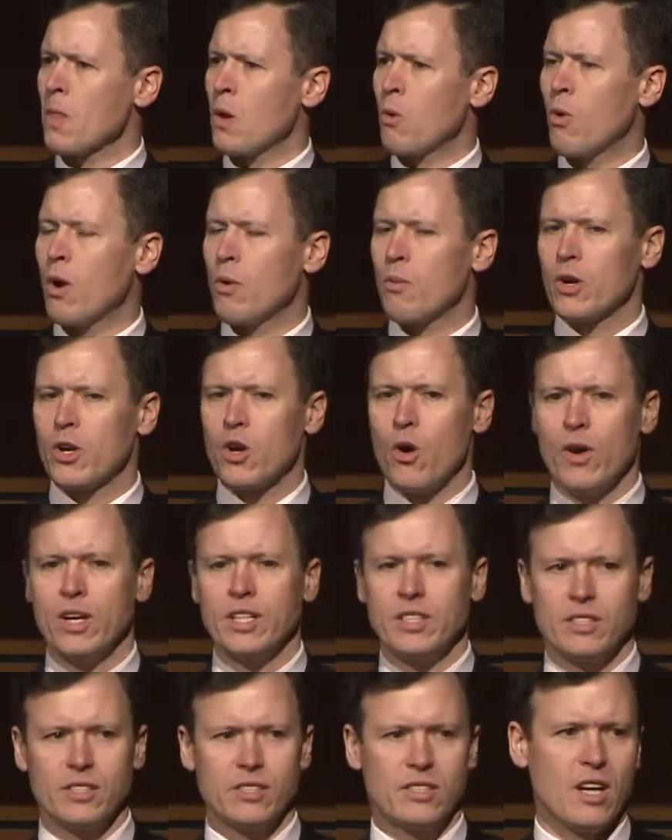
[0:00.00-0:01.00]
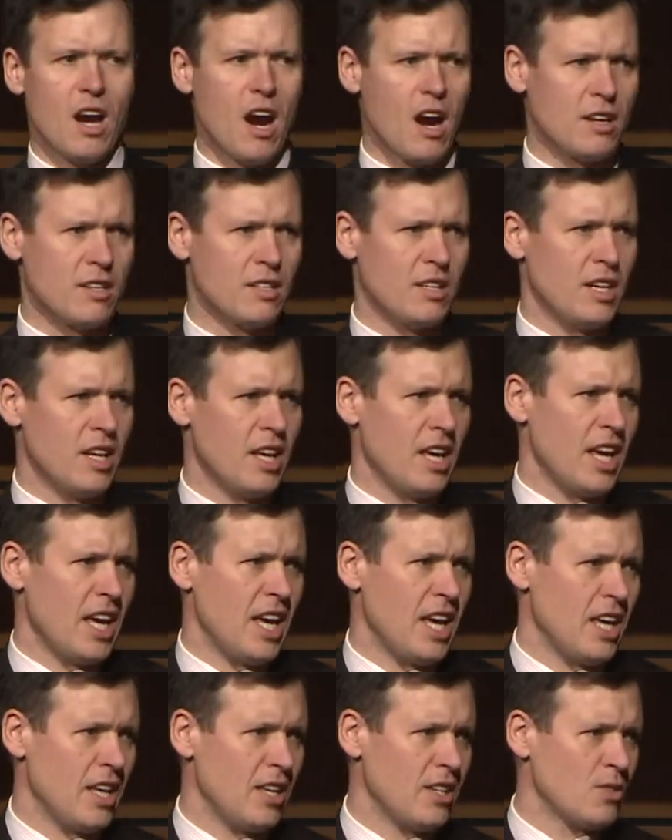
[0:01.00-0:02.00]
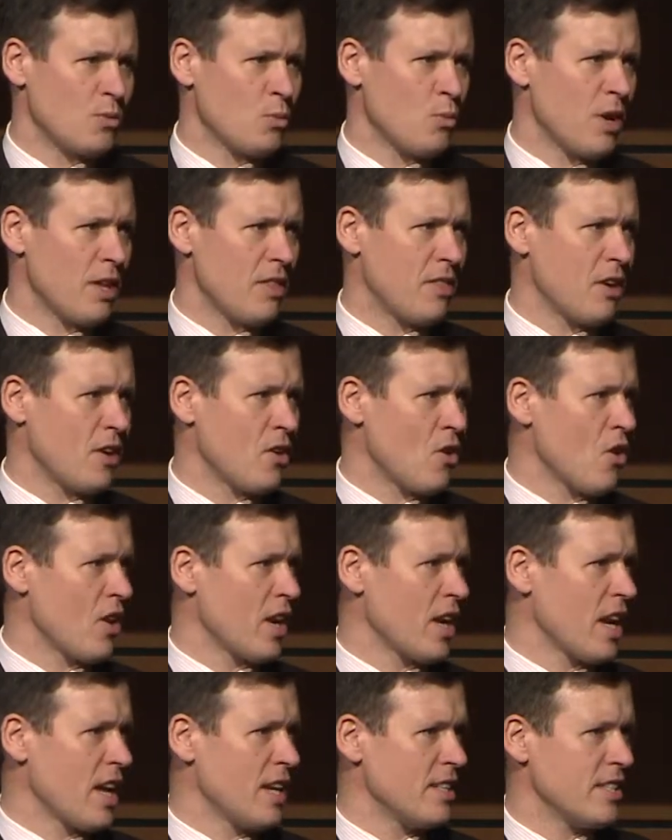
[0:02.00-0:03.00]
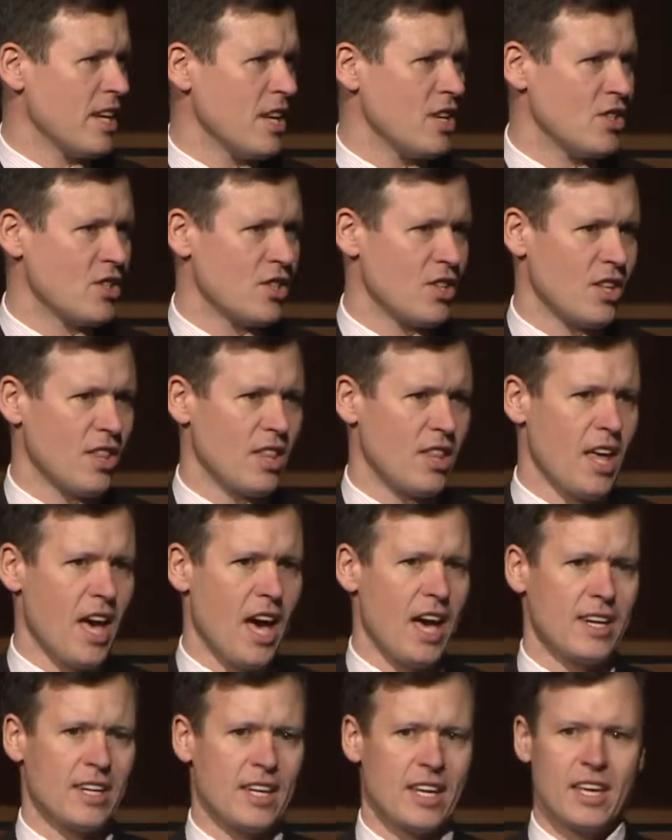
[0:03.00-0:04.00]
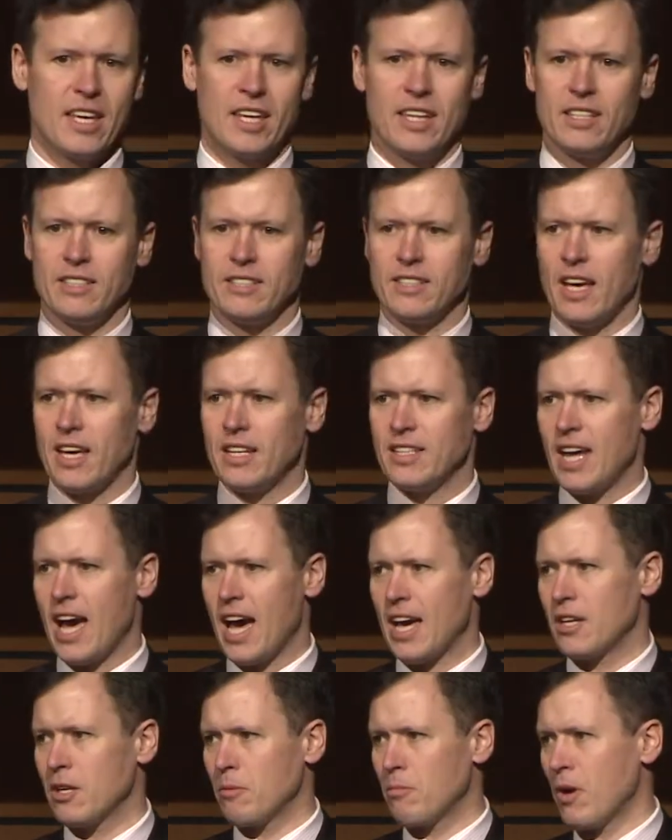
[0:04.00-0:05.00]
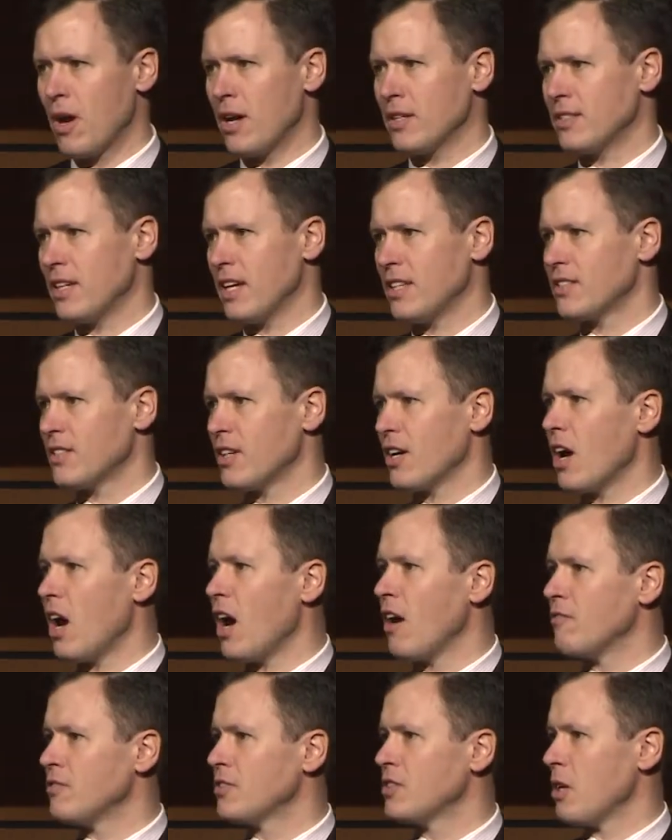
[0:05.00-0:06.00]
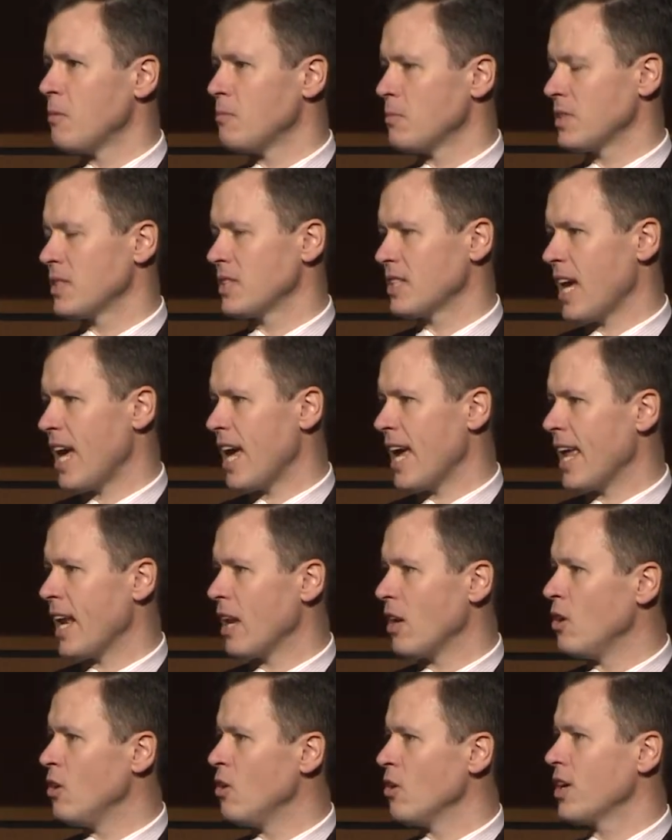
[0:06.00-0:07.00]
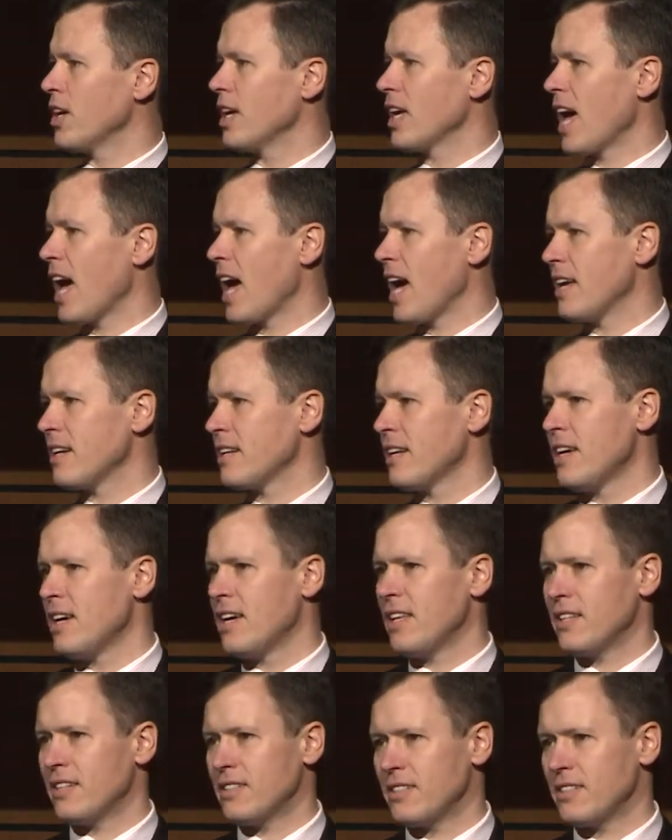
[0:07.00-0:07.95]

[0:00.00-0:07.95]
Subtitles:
Where we're going to start is with an organization that is a data processor of some scale, looking at the